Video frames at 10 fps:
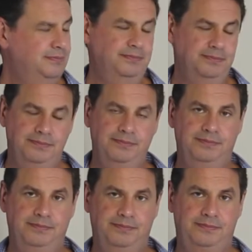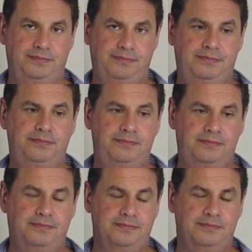
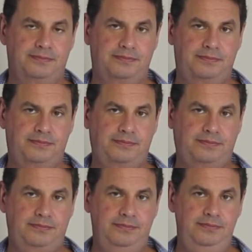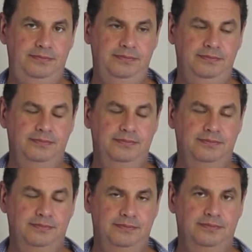
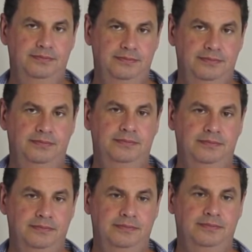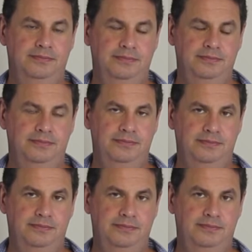
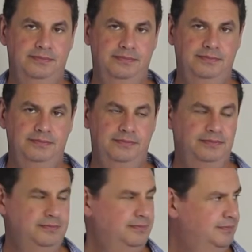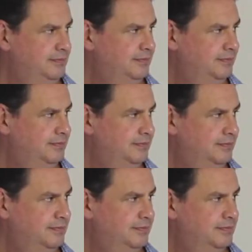
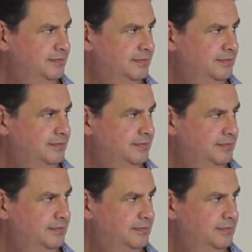This person isn't speaking.